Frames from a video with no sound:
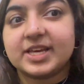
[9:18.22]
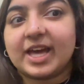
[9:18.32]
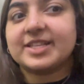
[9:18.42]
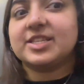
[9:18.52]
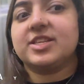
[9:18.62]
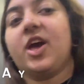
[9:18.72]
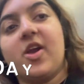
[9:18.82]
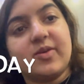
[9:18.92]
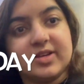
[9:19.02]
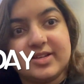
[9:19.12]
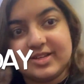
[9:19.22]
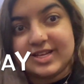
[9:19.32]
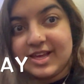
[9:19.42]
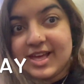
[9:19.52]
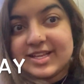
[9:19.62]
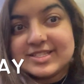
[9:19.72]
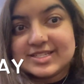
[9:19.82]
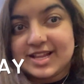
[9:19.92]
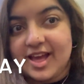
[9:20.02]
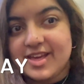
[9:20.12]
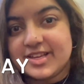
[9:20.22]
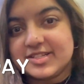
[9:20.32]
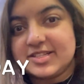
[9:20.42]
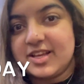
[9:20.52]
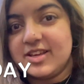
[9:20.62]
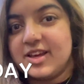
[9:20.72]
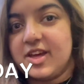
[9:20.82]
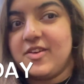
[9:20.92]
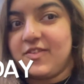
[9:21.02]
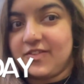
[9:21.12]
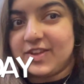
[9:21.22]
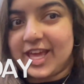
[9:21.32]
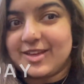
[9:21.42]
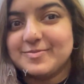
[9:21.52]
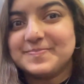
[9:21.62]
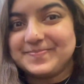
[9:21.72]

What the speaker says: Guys, hey, so it is 9:50.